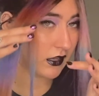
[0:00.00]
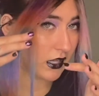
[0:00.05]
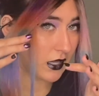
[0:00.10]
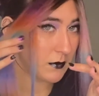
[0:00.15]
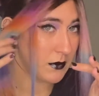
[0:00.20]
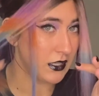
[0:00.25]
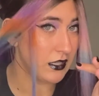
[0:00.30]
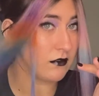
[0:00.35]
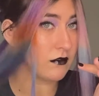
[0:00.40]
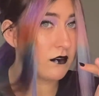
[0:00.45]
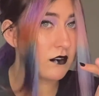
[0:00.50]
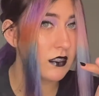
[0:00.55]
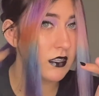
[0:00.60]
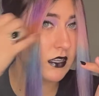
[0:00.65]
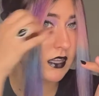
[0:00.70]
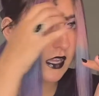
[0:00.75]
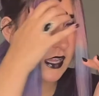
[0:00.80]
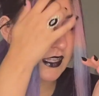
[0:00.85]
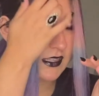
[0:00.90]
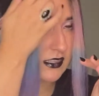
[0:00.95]
I mean
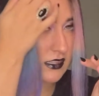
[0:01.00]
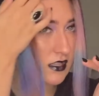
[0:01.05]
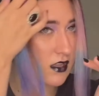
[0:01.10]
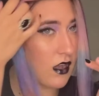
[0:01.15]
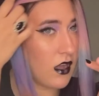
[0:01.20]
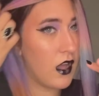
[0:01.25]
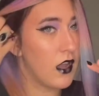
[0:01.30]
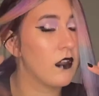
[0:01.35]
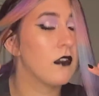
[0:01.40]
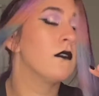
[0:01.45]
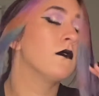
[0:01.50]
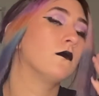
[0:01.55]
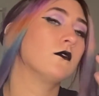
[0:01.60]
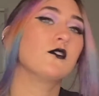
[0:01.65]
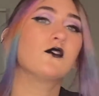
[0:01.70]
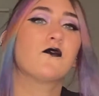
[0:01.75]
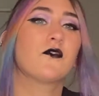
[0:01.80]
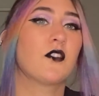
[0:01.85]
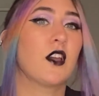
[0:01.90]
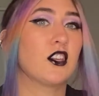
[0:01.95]
it's not
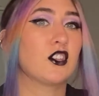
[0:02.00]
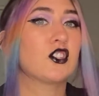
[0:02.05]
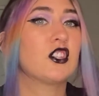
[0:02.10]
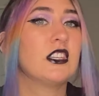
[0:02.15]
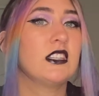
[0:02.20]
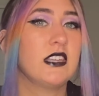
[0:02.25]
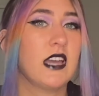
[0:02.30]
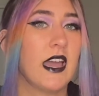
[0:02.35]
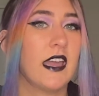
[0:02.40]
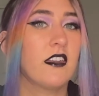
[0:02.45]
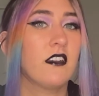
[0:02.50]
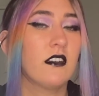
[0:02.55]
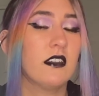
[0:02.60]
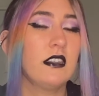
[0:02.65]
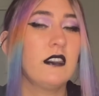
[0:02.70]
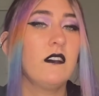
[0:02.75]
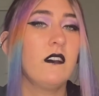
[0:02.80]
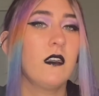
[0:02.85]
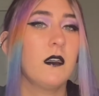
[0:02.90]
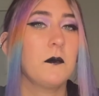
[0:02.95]
freshly dyed or
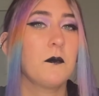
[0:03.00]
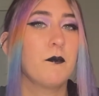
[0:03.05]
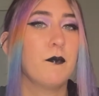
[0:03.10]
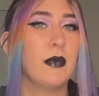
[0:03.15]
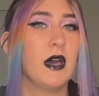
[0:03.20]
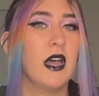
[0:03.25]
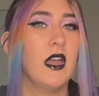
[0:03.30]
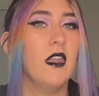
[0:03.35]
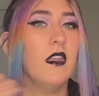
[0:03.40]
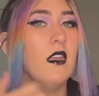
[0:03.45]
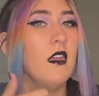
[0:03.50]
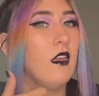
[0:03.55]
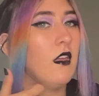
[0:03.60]
anything, but